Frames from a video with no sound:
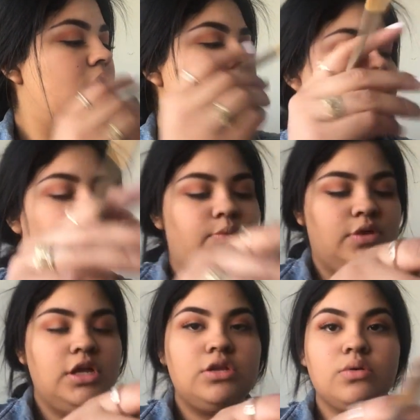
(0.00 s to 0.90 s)
And I
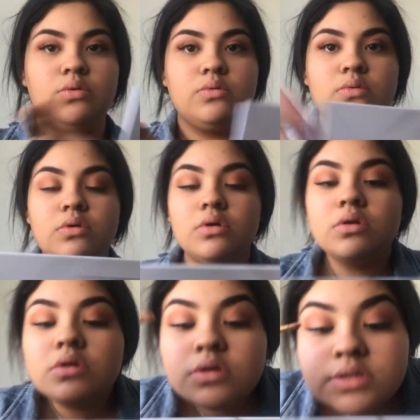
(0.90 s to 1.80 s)
really don't
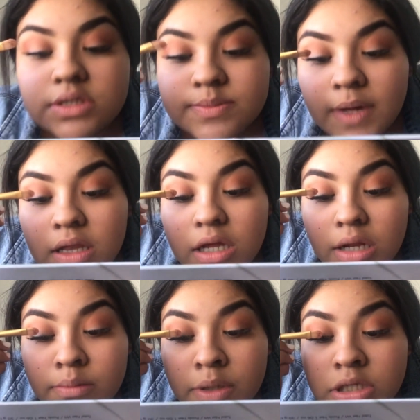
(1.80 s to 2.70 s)
use this palette. And
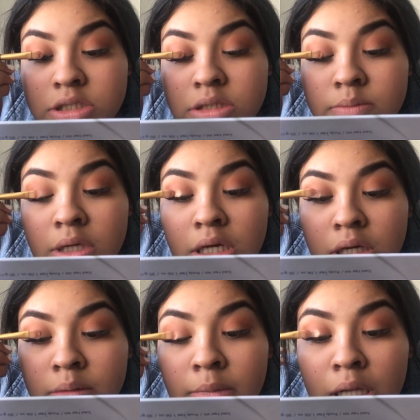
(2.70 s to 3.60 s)
I'm gonna put it just on
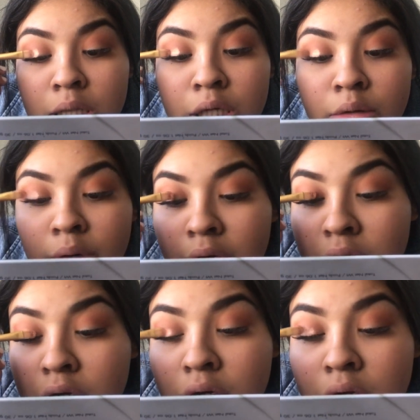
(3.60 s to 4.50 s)
my lid right
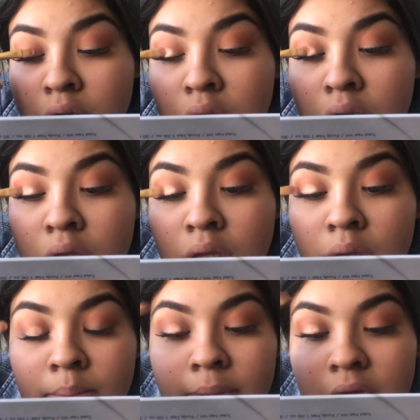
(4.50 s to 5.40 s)
here.
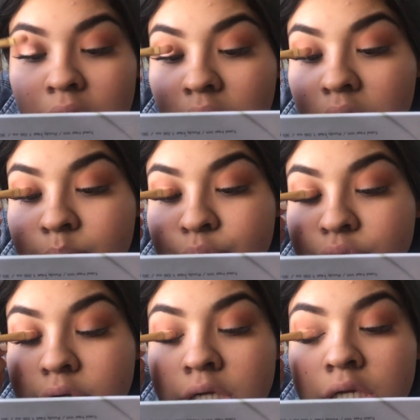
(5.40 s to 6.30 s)
Make it look
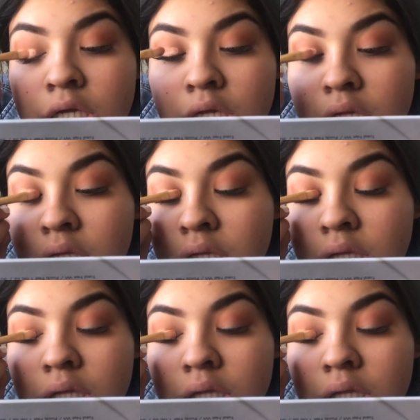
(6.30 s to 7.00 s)
pretty.